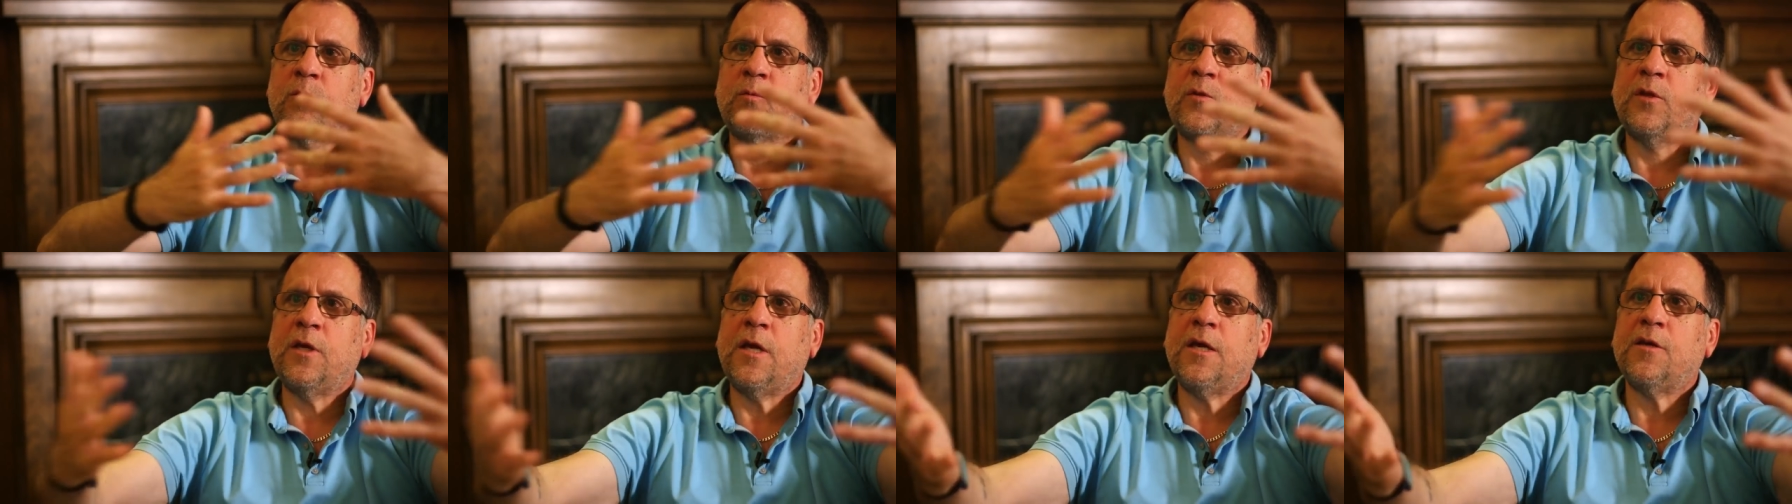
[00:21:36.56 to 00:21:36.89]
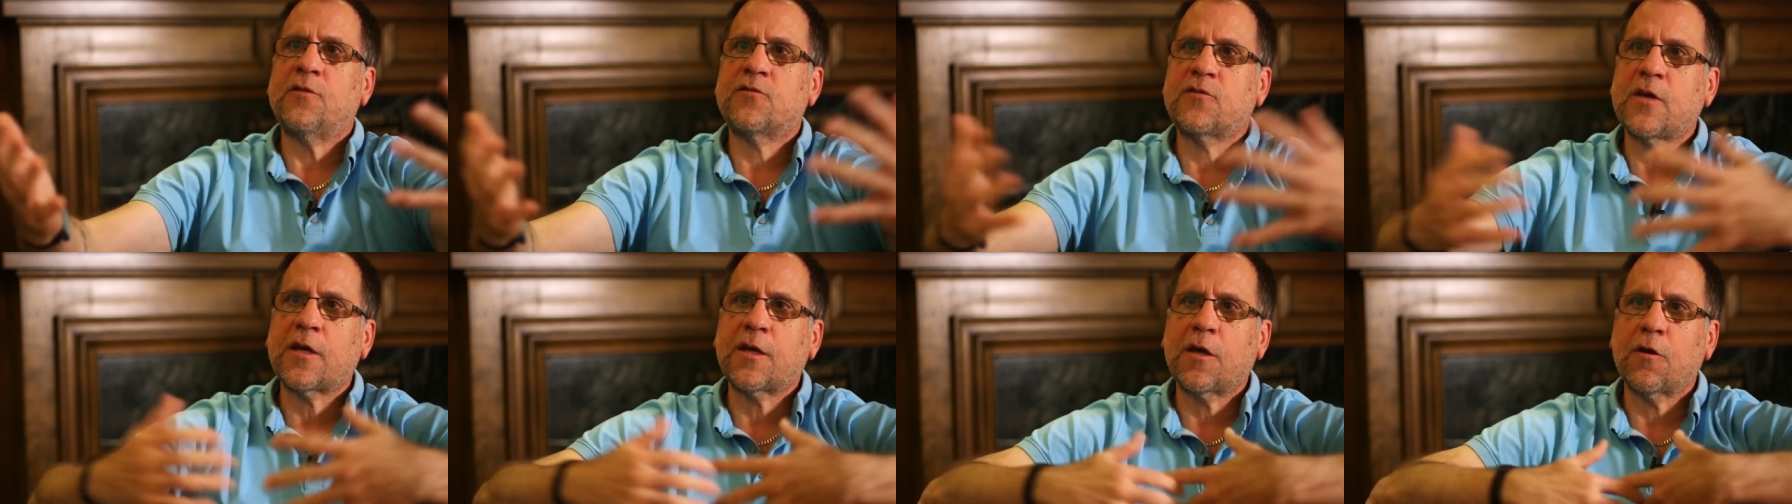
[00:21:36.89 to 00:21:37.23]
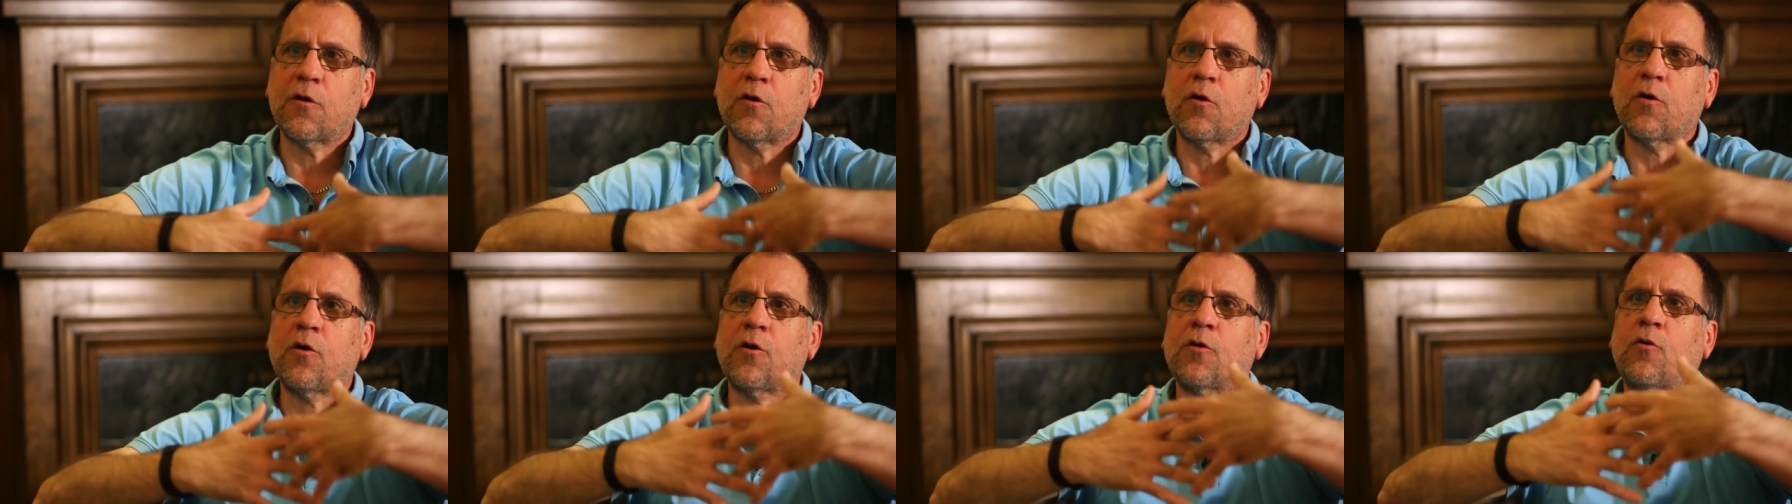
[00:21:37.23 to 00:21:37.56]
the
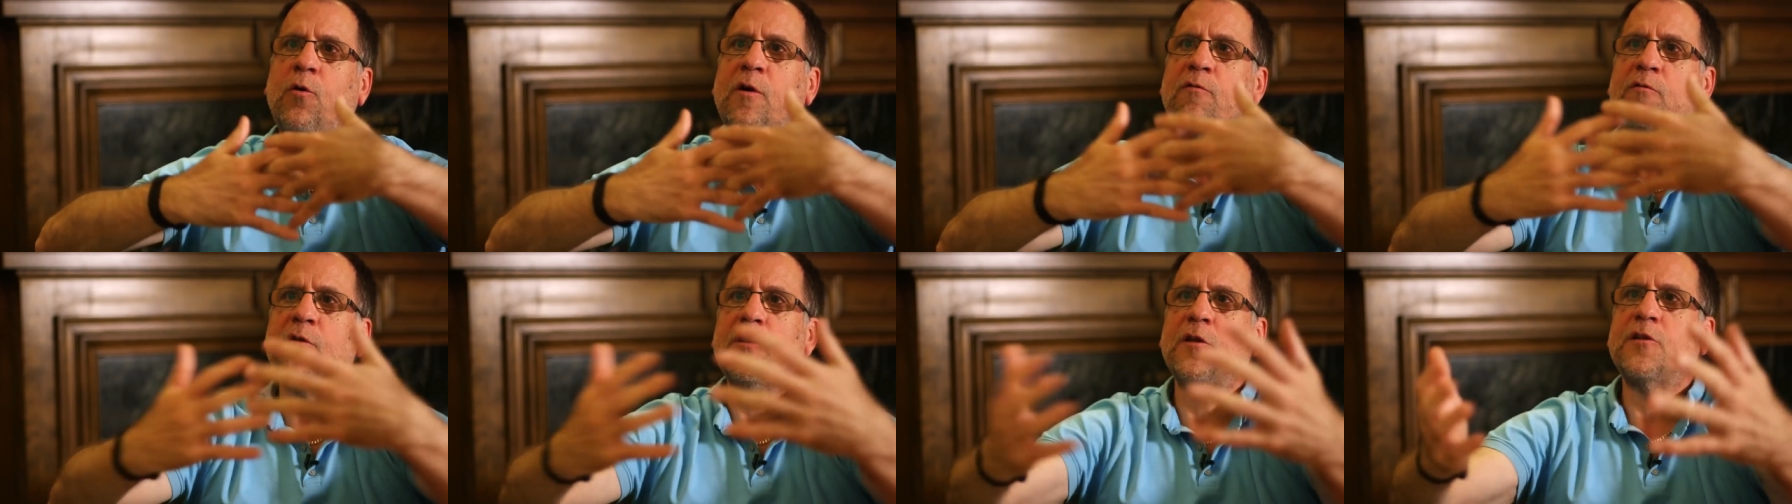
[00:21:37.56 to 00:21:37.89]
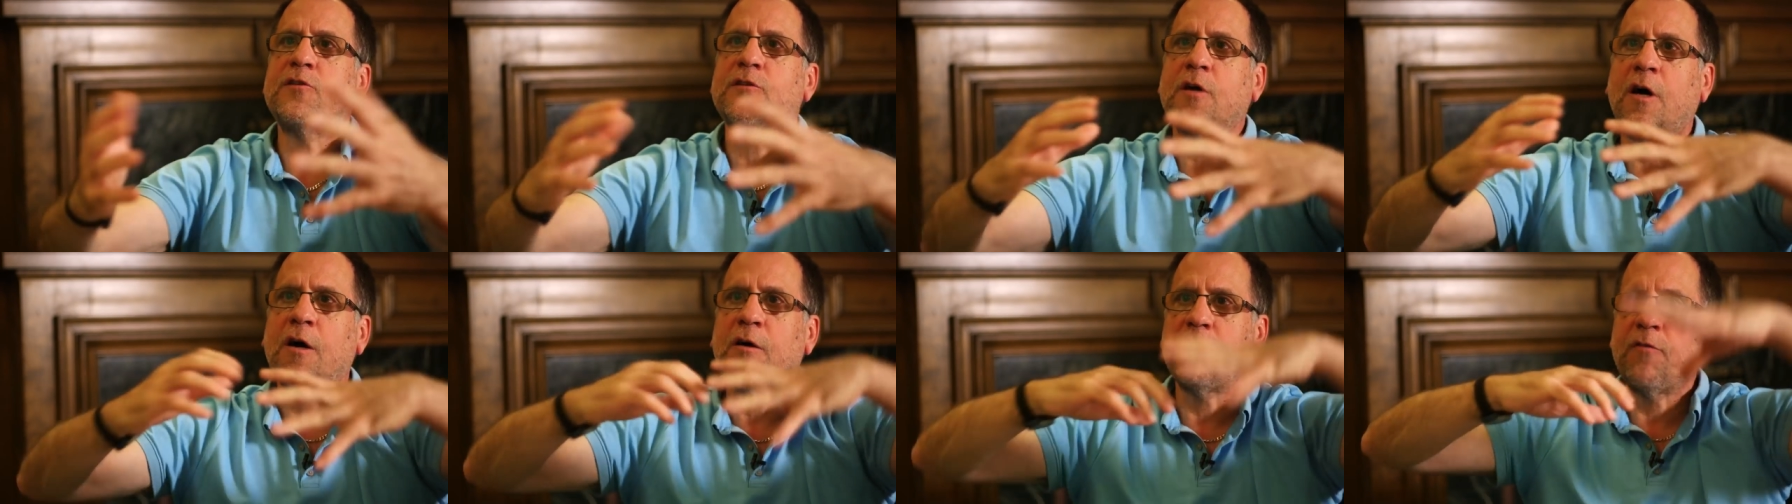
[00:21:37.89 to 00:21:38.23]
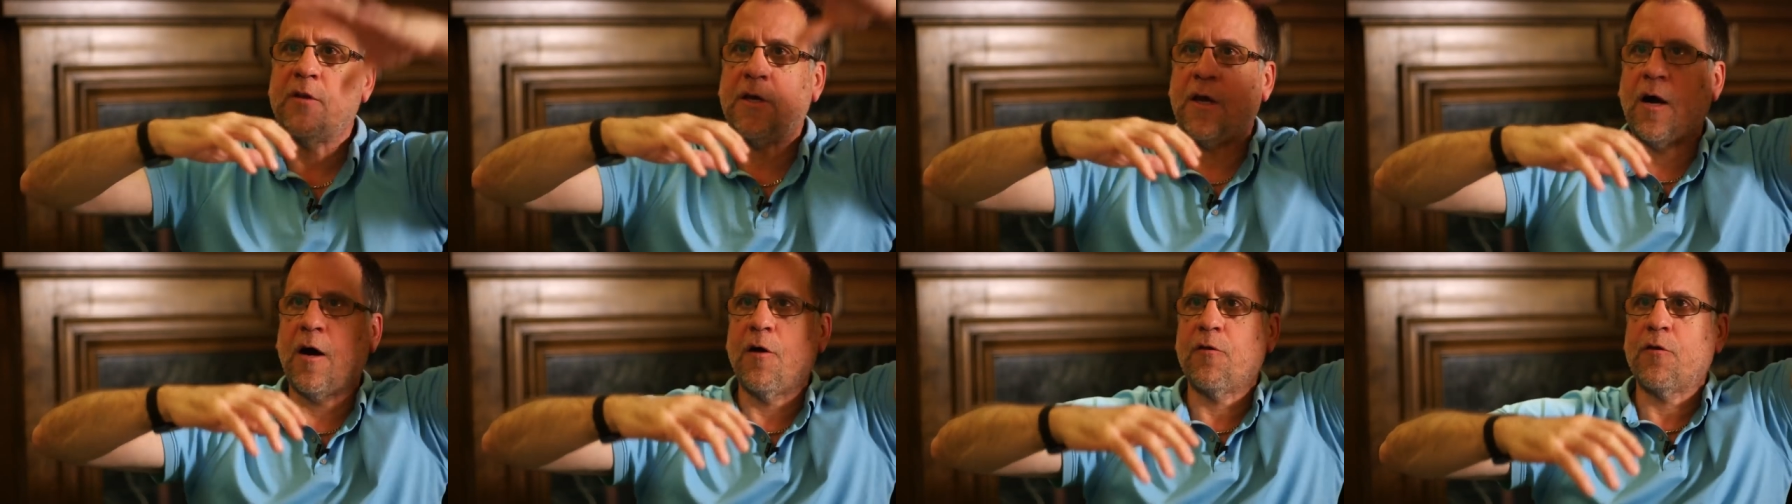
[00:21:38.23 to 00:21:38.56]
secular equivalent of
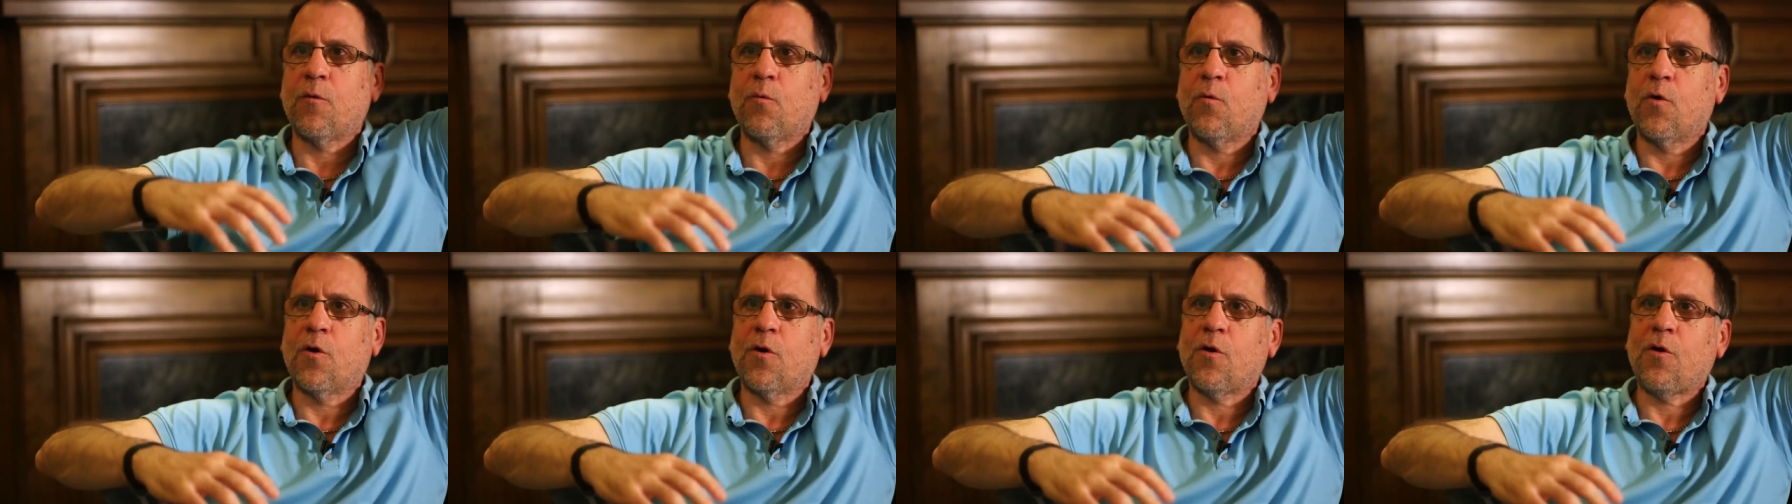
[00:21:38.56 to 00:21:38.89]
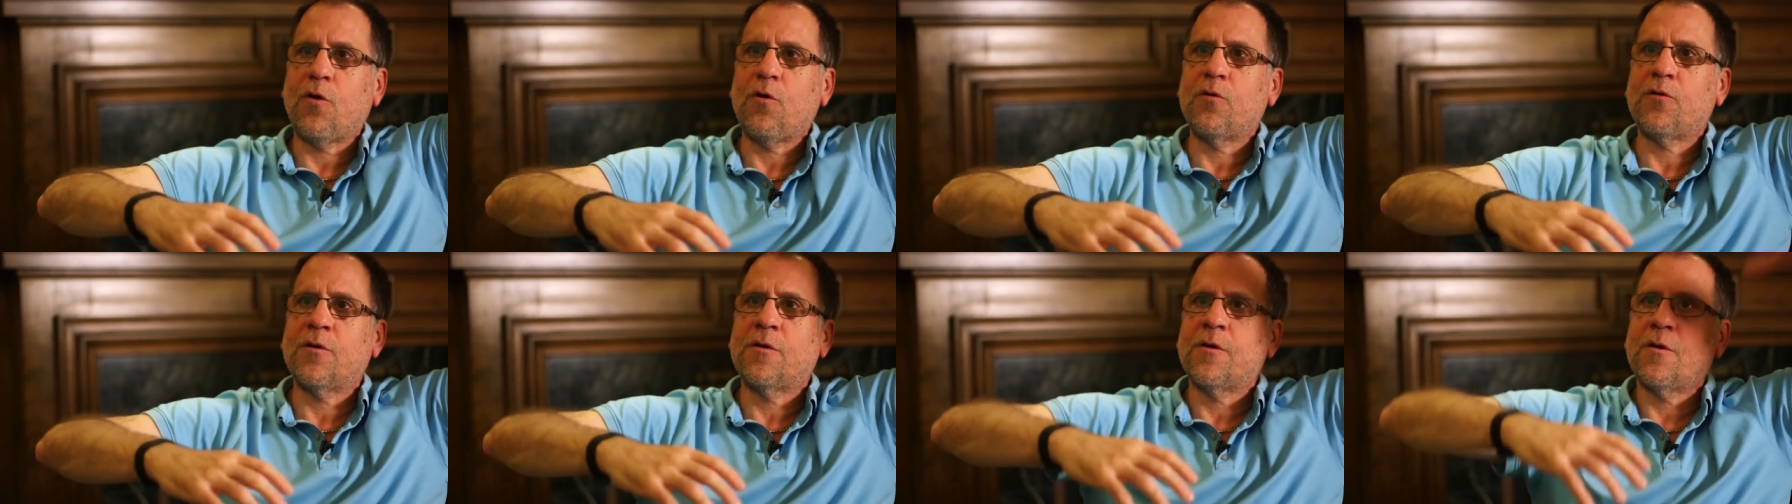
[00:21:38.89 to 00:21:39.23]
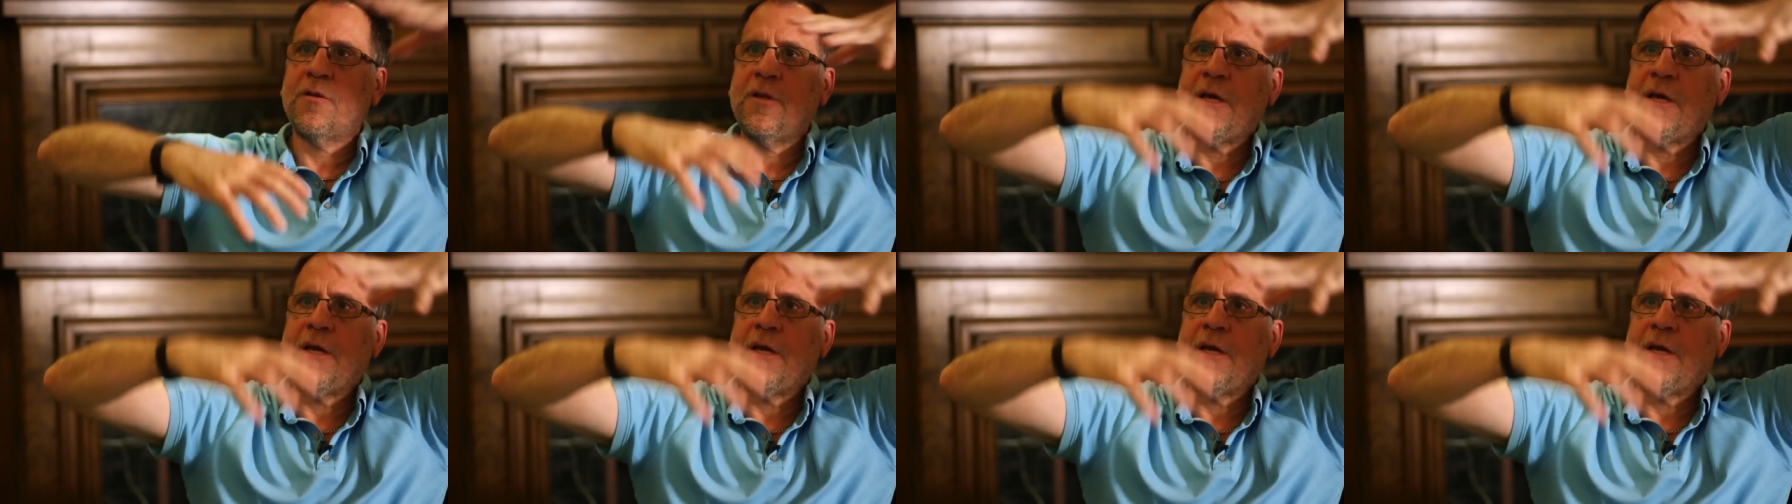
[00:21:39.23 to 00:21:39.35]
the other world,